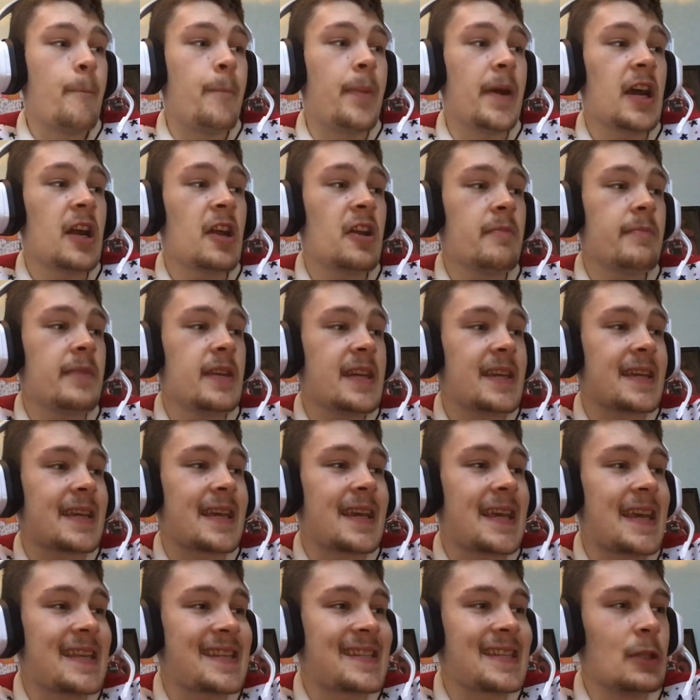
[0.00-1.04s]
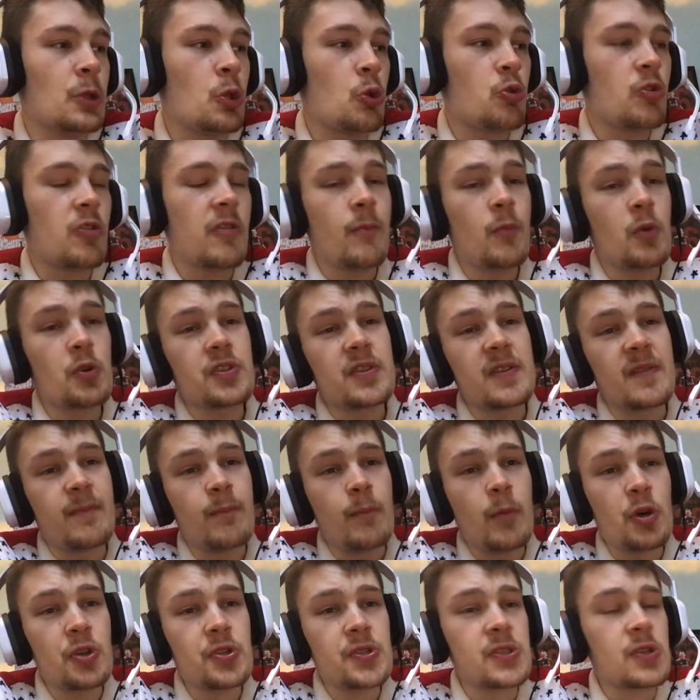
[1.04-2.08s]
Bayern Munich against Lokomotiv
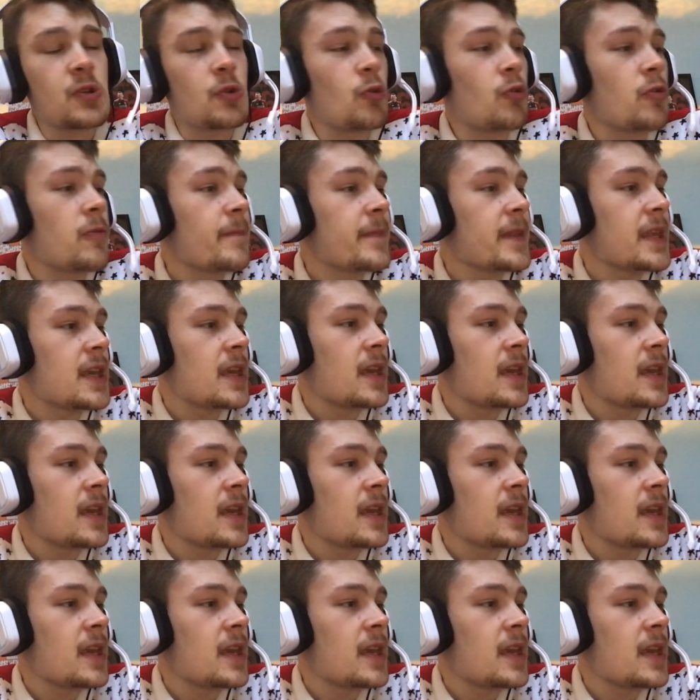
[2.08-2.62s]
Moscow.